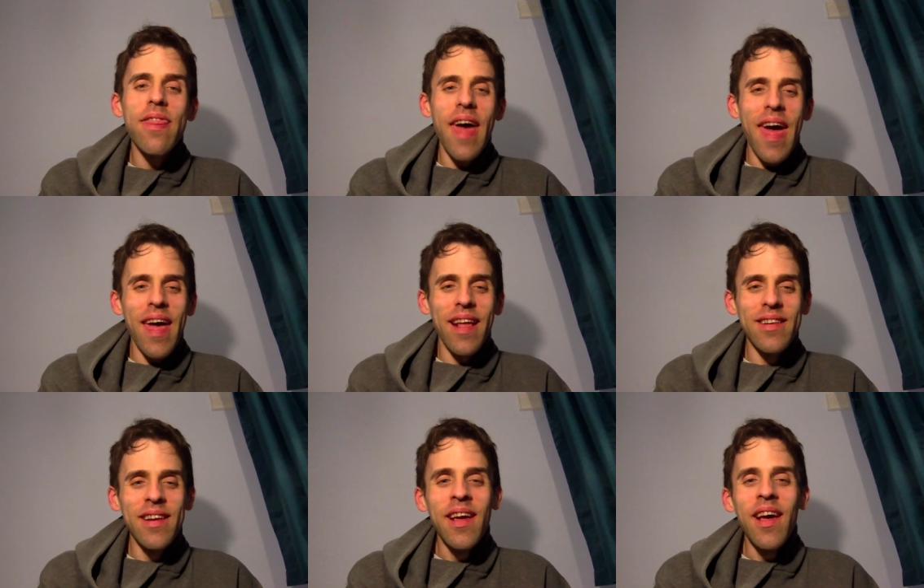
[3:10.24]

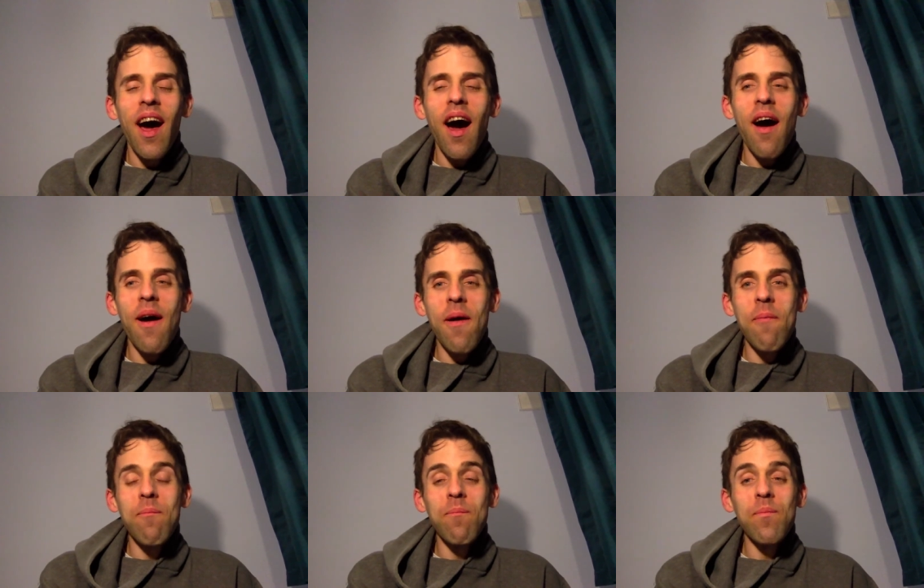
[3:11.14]
then
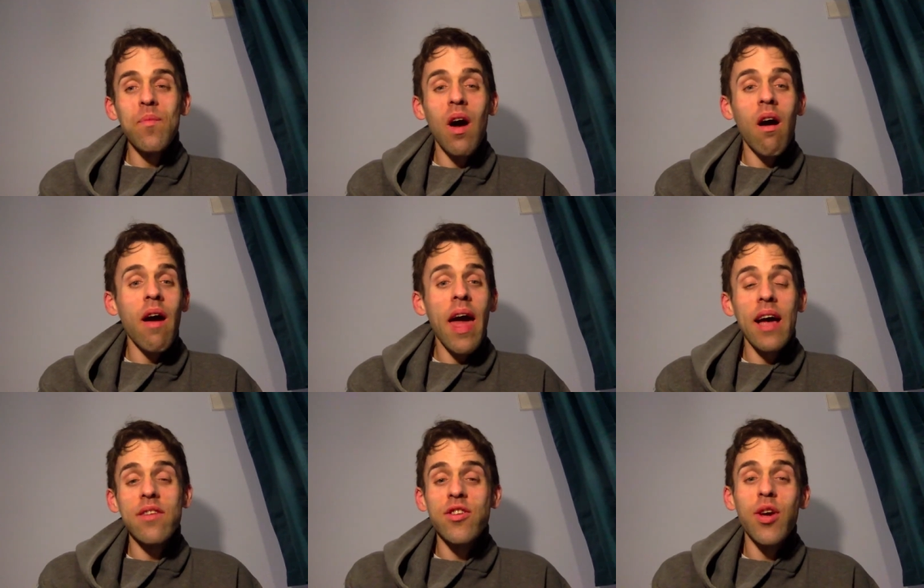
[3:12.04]
um, I
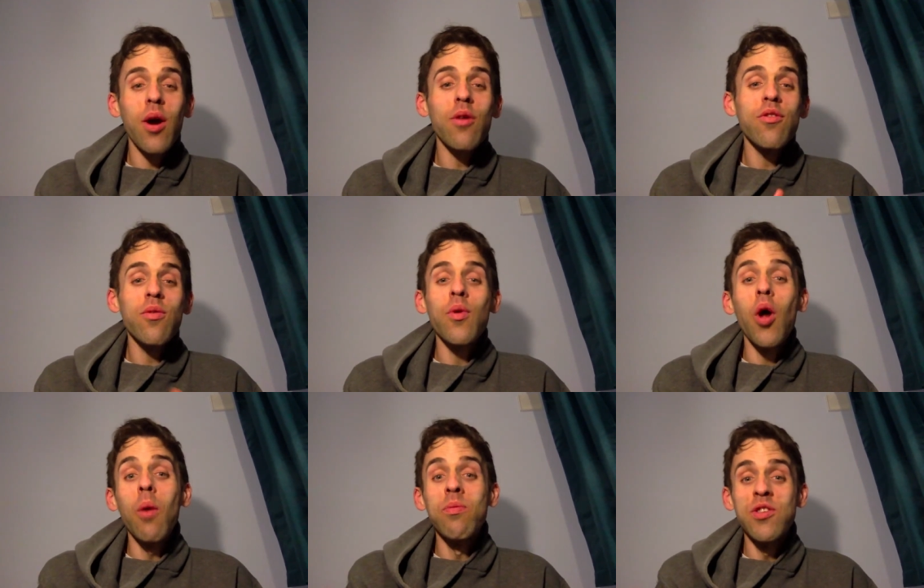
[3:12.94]
had to go to an
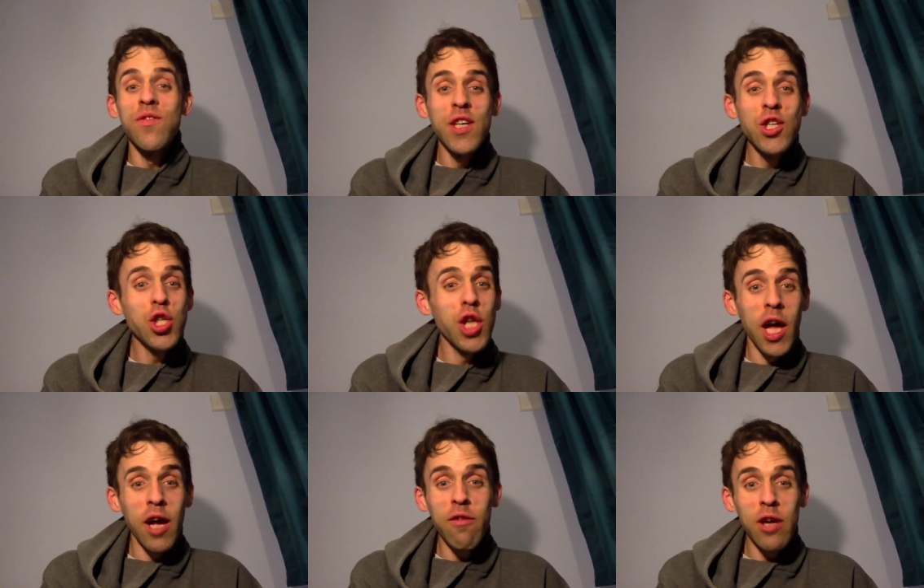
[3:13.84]
observation
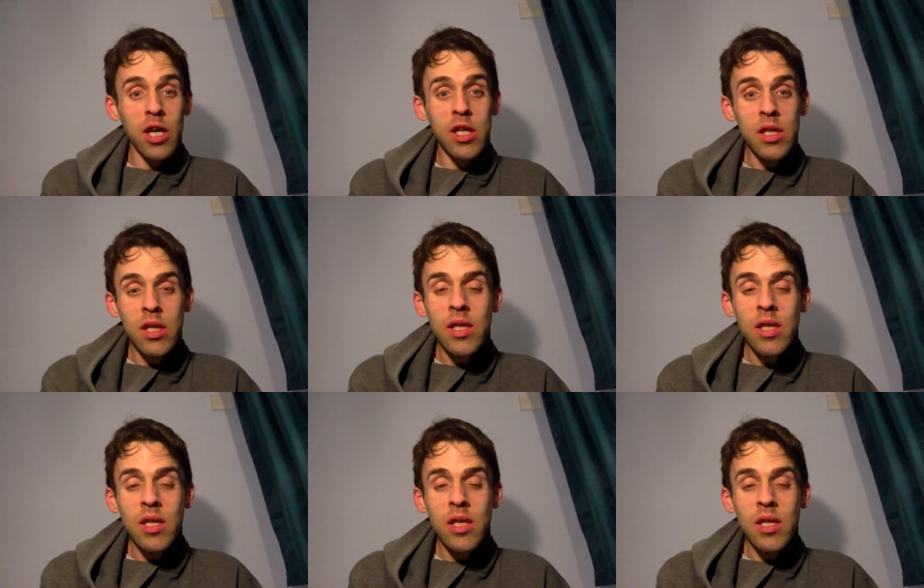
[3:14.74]
area